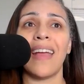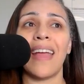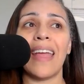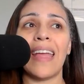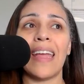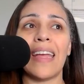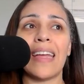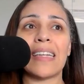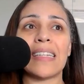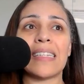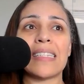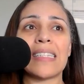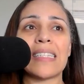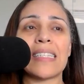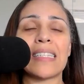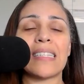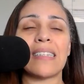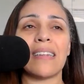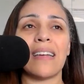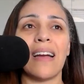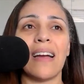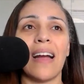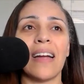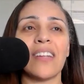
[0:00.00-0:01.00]
and
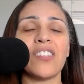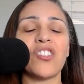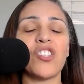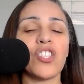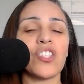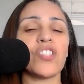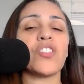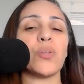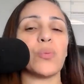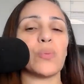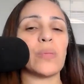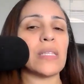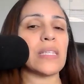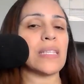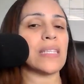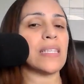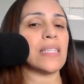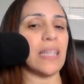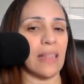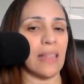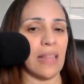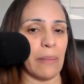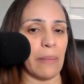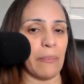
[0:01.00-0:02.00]
I just don't
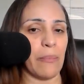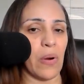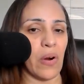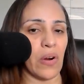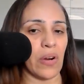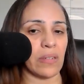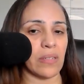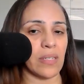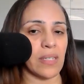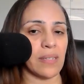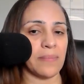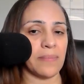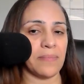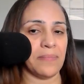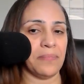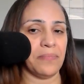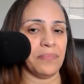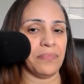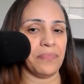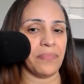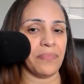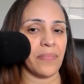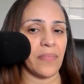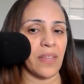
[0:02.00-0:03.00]
see that part.
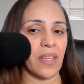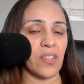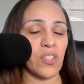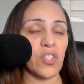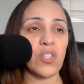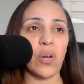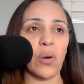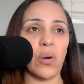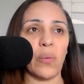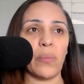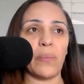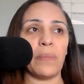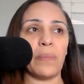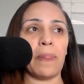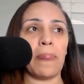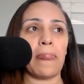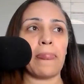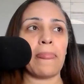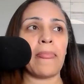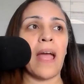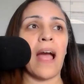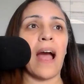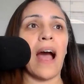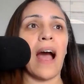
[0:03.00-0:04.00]
So
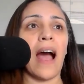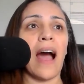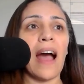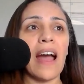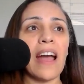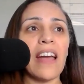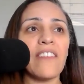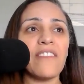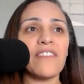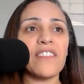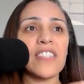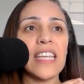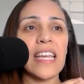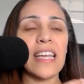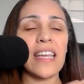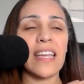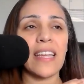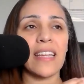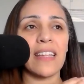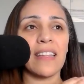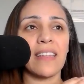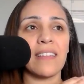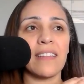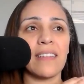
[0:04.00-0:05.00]
I've
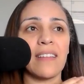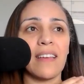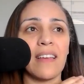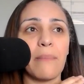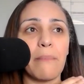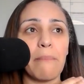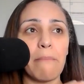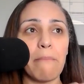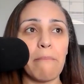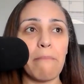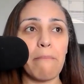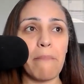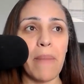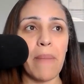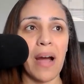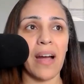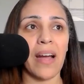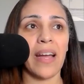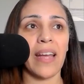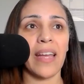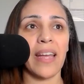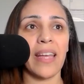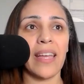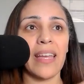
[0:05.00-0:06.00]
taken
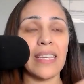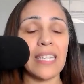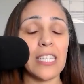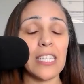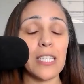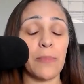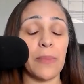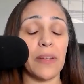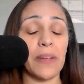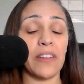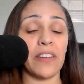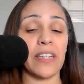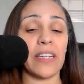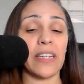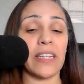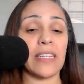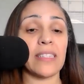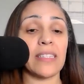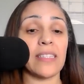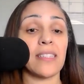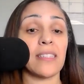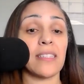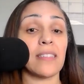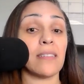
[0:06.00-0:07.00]
my
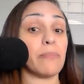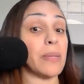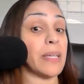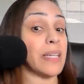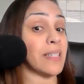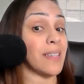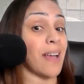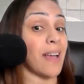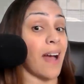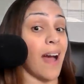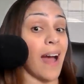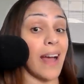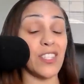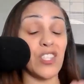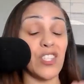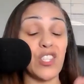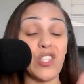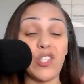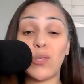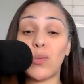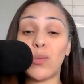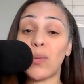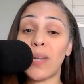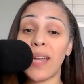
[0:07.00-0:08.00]
experience, because I
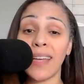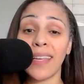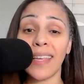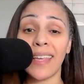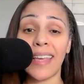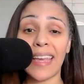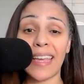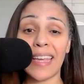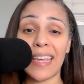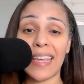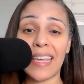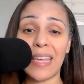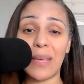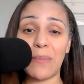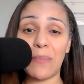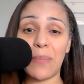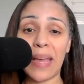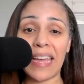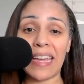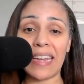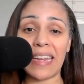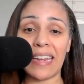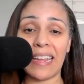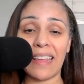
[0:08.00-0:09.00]
do not gatekeep
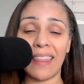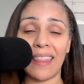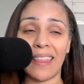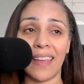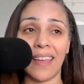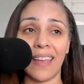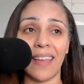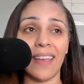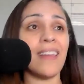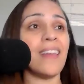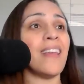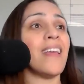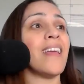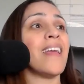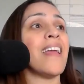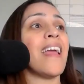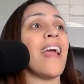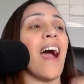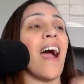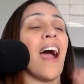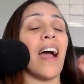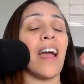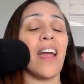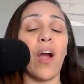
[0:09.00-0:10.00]
anything.
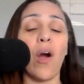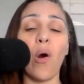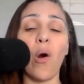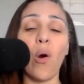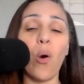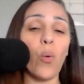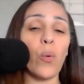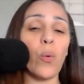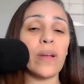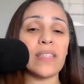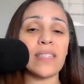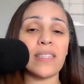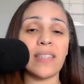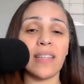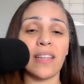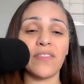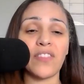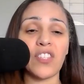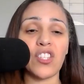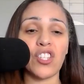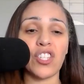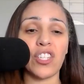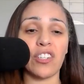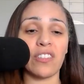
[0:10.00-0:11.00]
I always
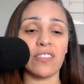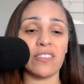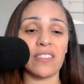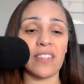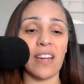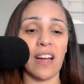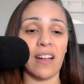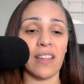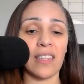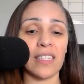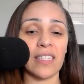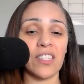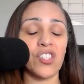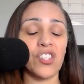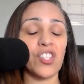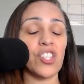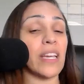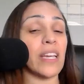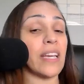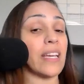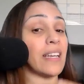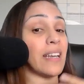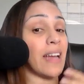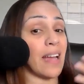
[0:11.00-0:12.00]
love to share
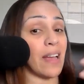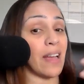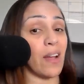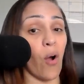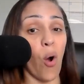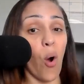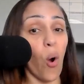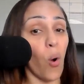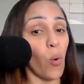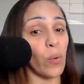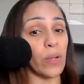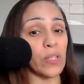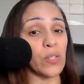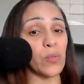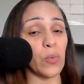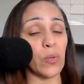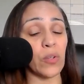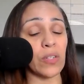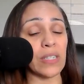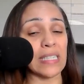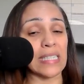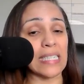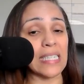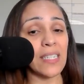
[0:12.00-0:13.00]
knowledge, and I always
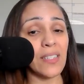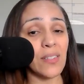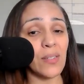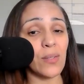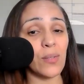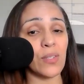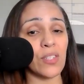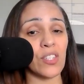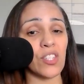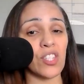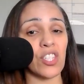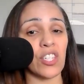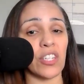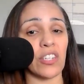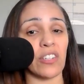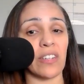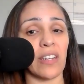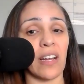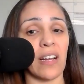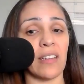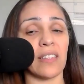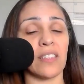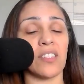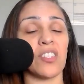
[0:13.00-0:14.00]
will continue to share
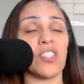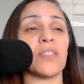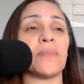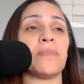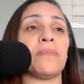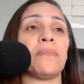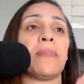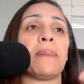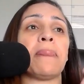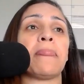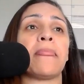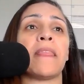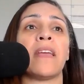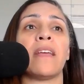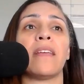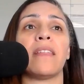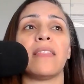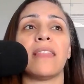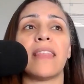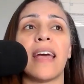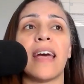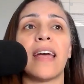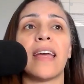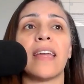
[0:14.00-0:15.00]
knowledge,
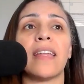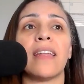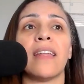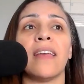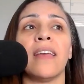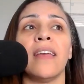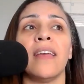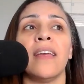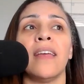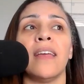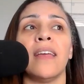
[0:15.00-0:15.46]
that